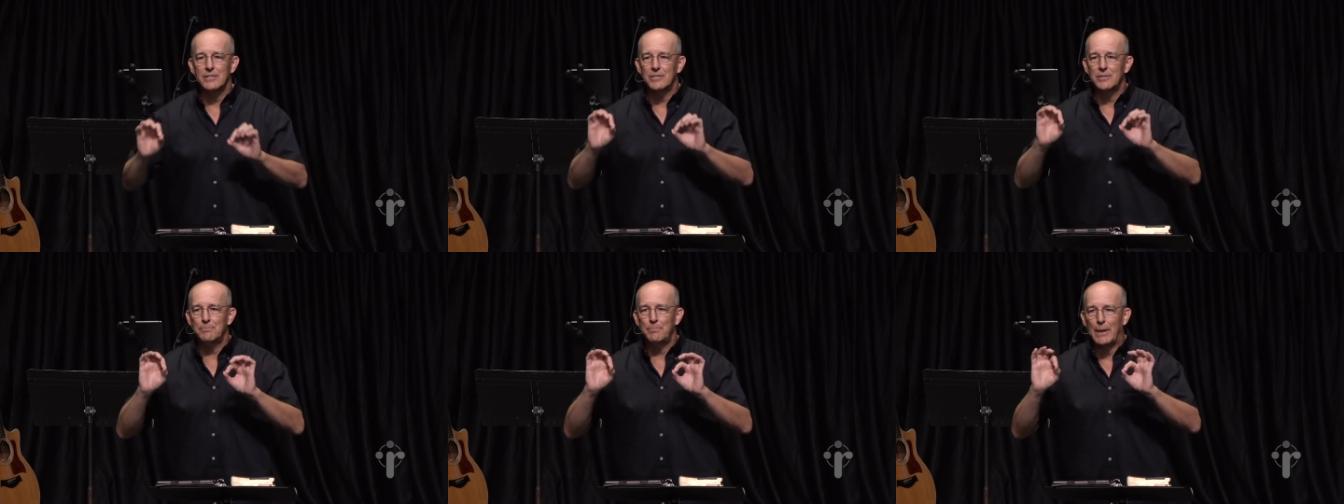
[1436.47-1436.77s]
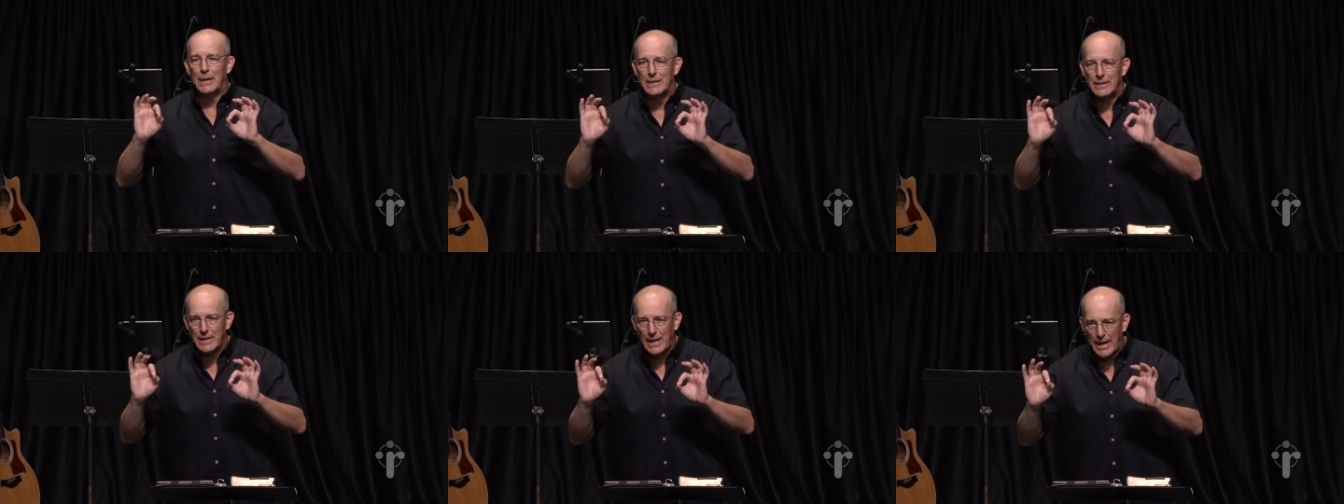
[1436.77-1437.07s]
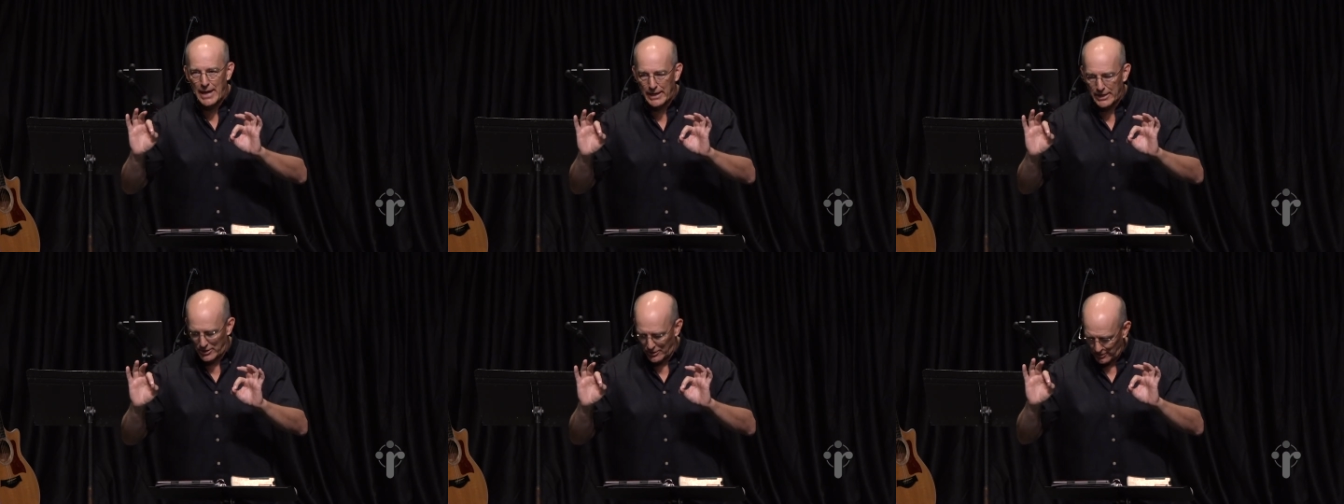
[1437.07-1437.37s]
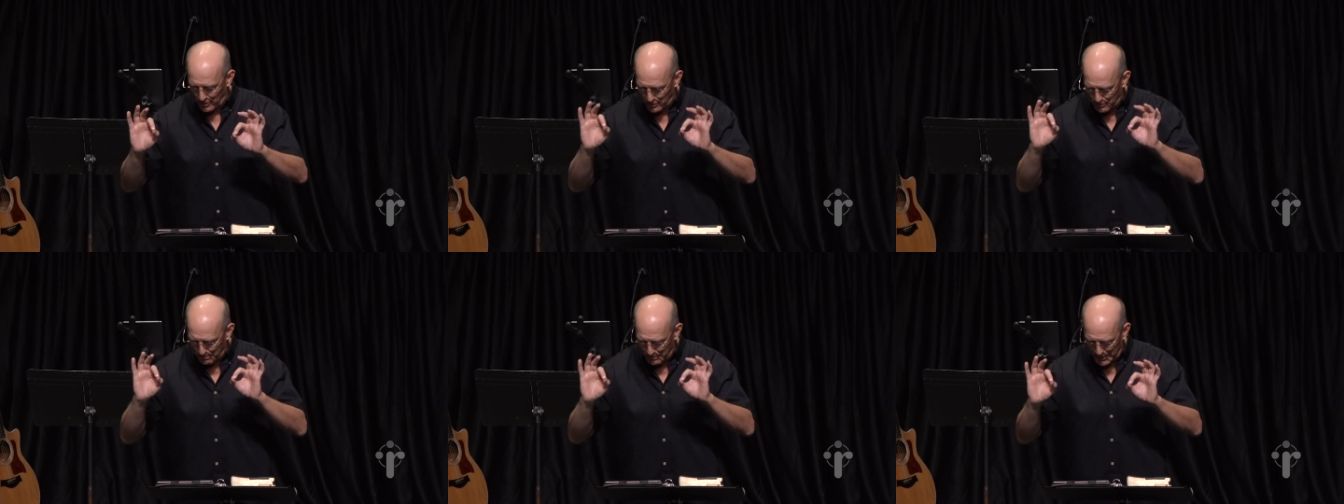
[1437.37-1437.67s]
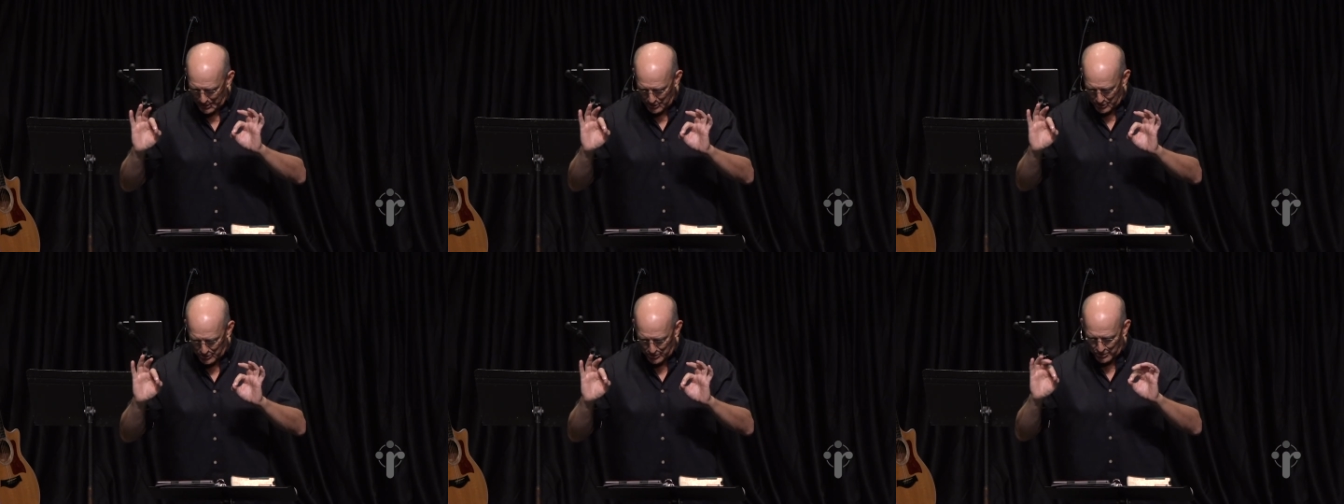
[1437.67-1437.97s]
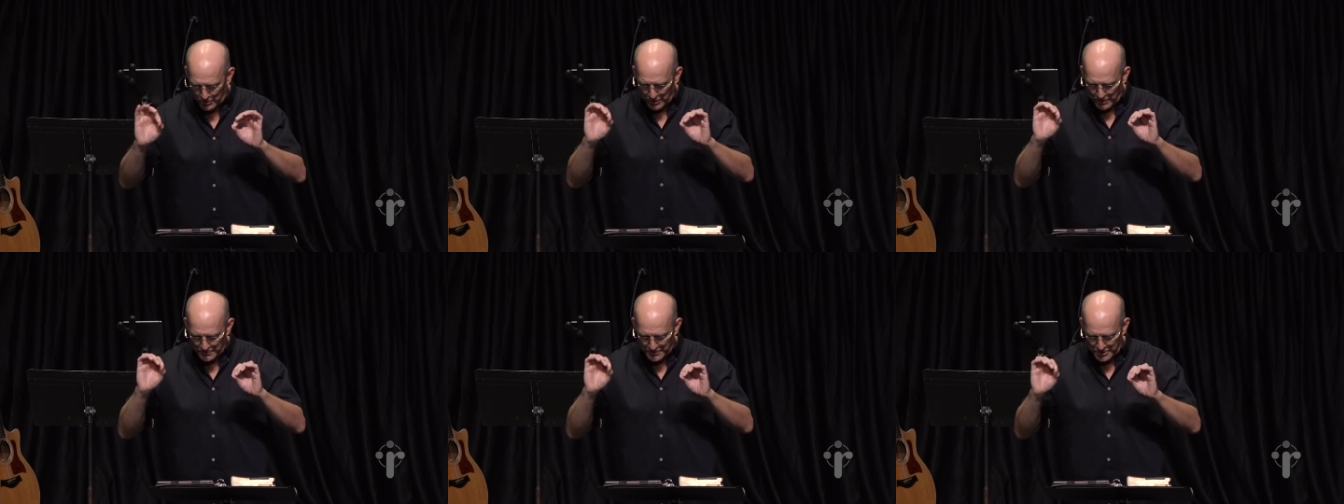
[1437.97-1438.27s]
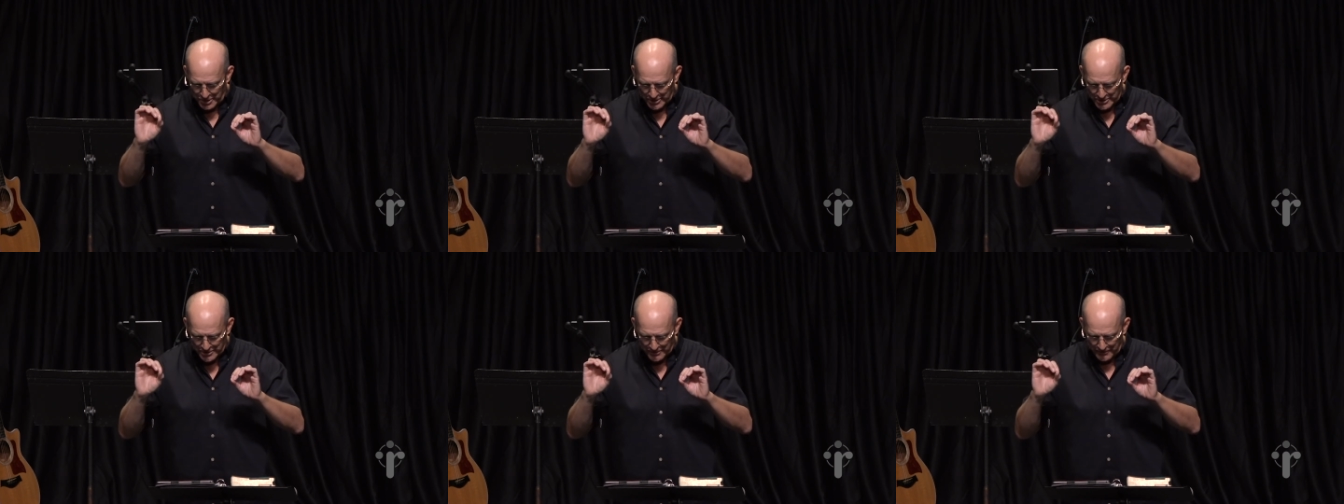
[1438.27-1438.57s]
spectacular picture of
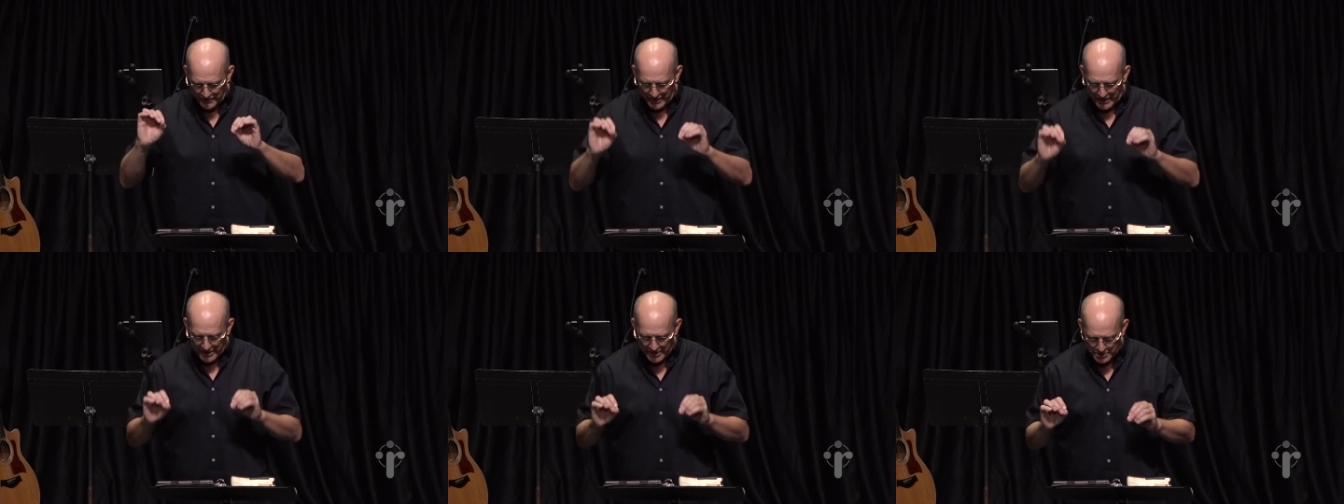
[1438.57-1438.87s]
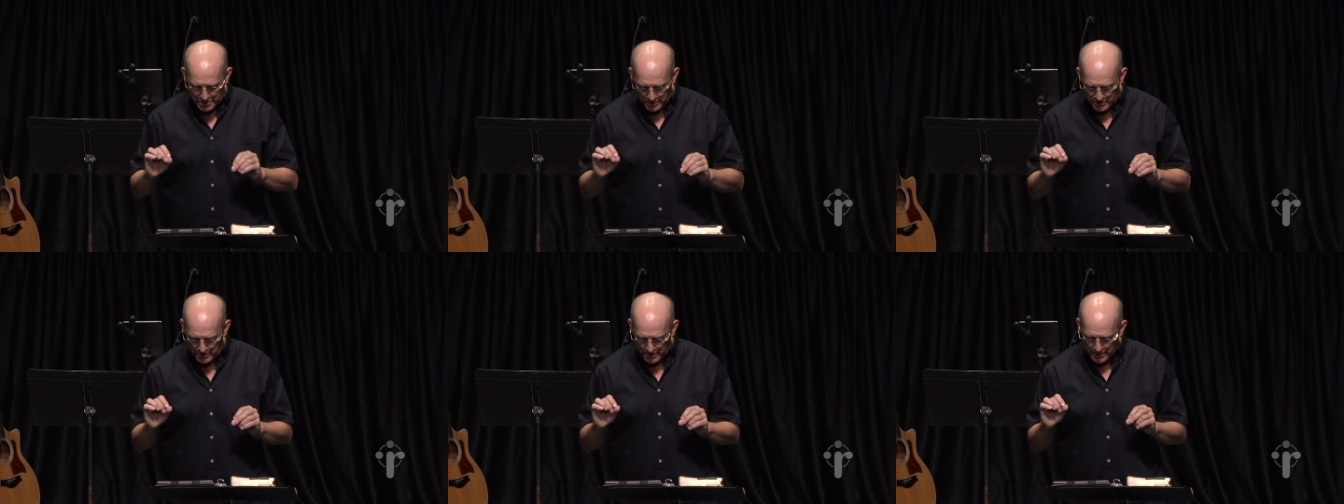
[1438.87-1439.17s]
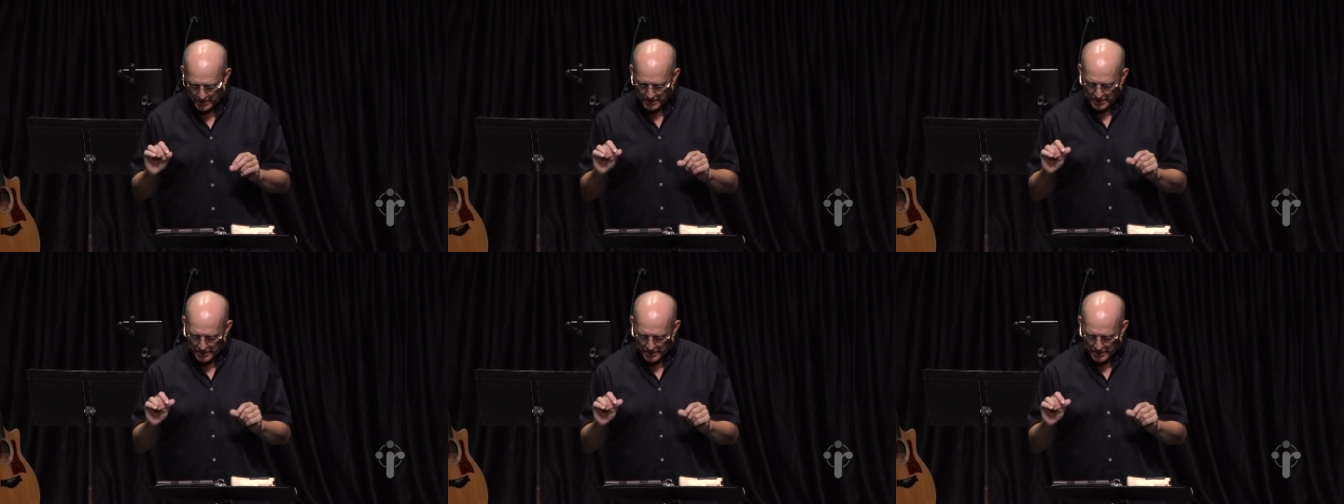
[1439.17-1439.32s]
justification.